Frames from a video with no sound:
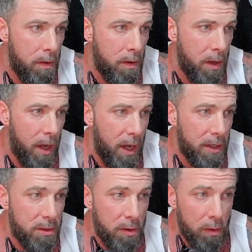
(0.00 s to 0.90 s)

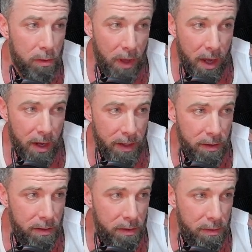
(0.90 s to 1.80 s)
has no line,
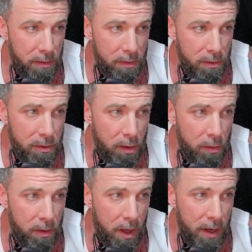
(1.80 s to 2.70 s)
there's no
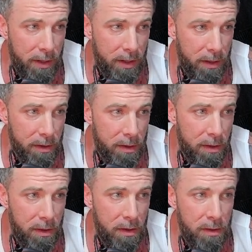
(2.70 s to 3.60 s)
line here.
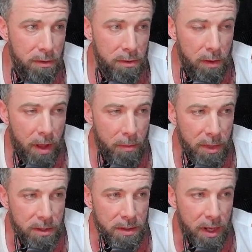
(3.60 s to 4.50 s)
So that
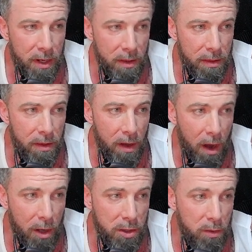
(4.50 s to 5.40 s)
means that the
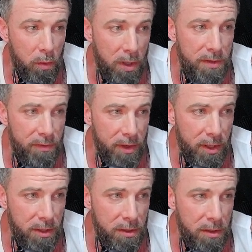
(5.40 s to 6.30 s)
auction was
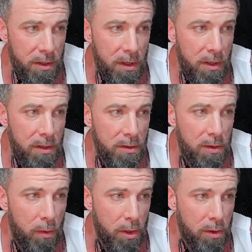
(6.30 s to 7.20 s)
finished. So
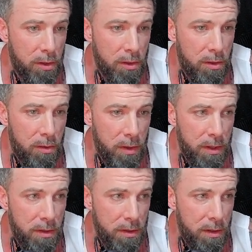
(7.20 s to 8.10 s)
what you can do
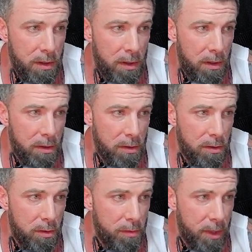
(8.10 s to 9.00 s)
is
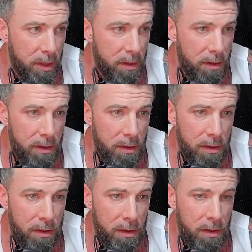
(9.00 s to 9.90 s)
zoom in.
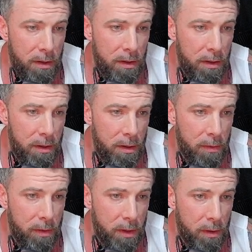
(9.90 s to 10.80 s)

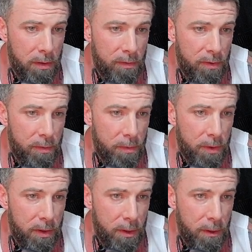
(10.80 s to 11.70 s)
You go to the
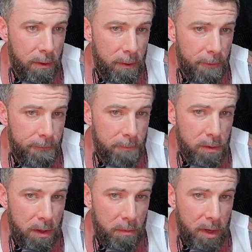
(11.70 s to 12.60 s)
footprint,
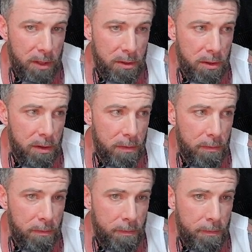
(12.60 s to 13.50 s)
try to match it up.
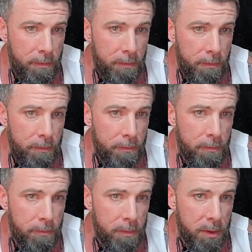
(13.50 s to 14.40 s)

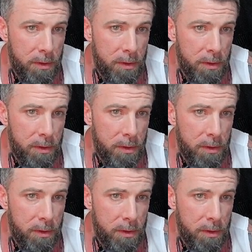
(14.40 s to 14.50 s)
It's